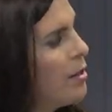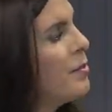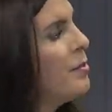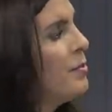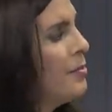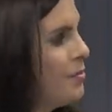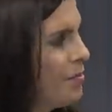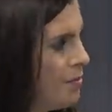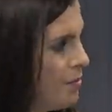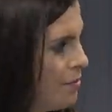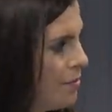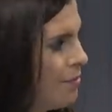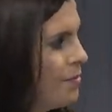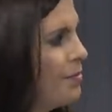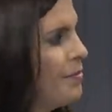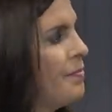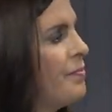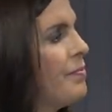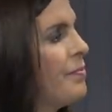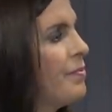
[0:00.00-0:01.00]

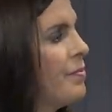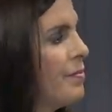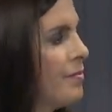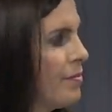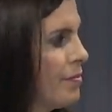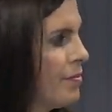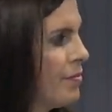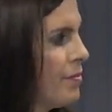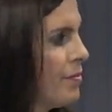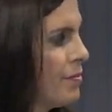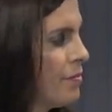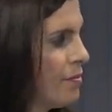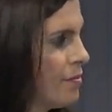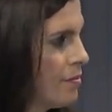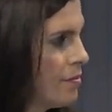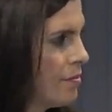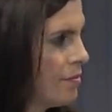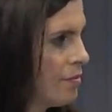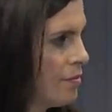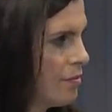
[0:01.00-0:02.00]

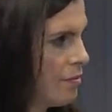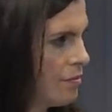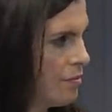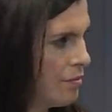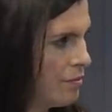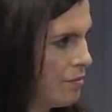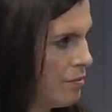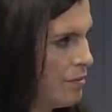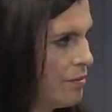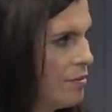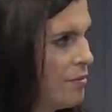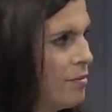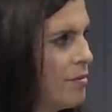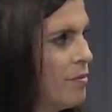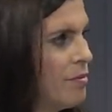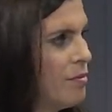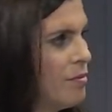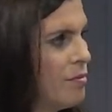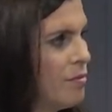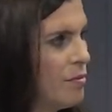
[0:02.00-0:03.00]

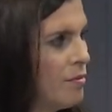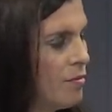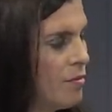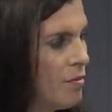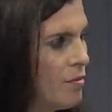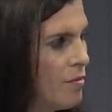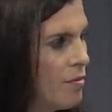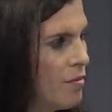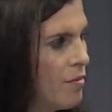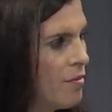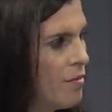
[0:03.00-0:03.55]
(silent)